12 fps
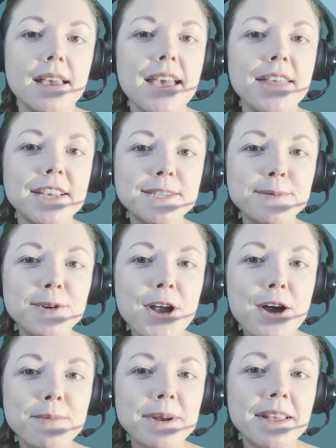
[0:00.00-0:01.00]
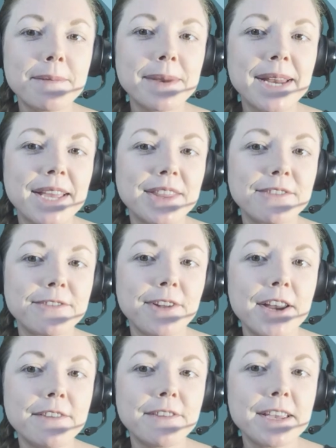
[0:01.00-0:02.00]
This will help eliminate the
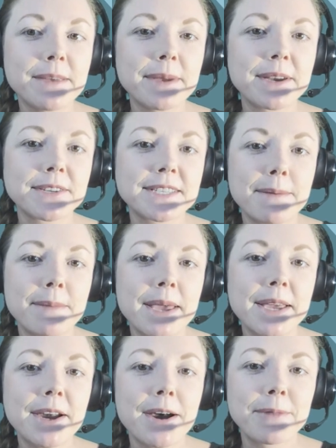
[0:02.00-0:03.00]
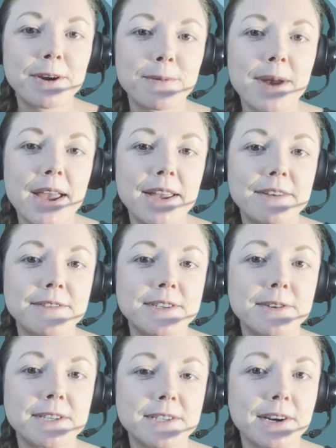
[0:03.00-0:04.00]
flood of emails that may come their way if
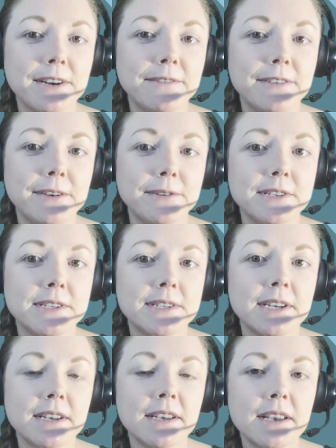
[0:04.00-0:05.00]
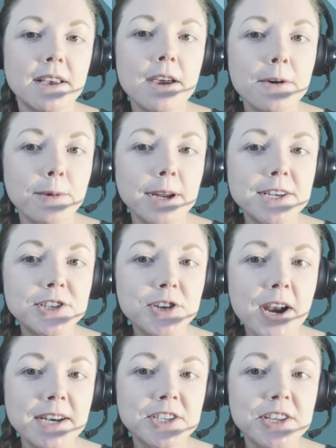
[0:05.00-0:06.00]
students are confused. One
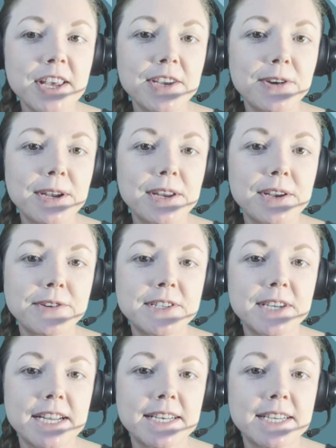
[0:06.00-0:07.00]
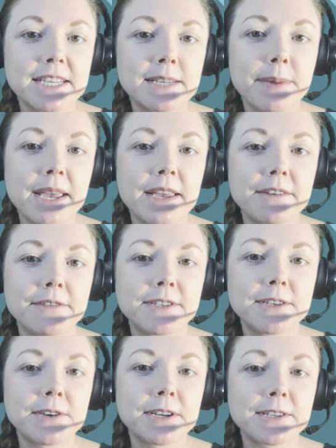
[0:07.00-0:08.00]
strategy that you can use to anticipate if
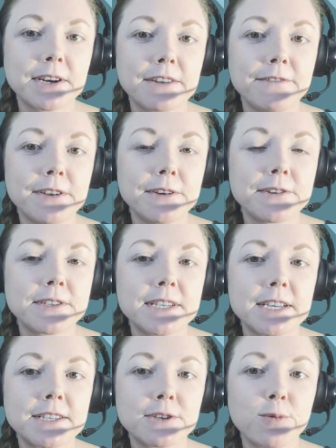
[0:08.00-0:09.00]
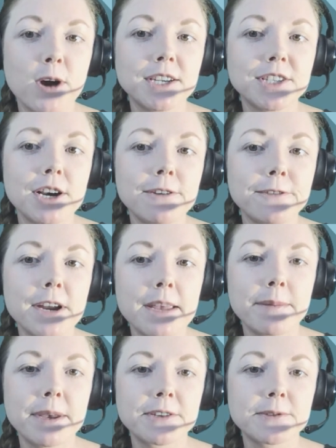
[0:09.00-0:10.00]
students are confused is to watch out for
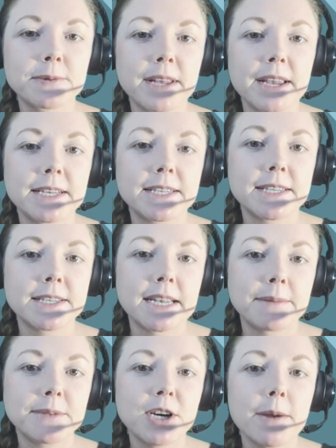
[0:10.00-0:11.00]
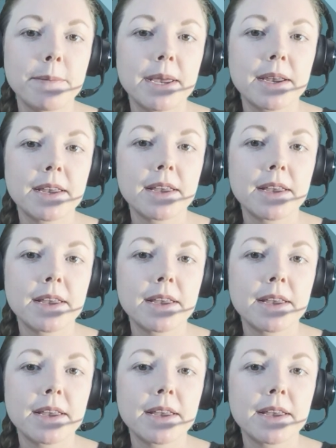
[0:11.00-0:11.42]
emails related to the same topic.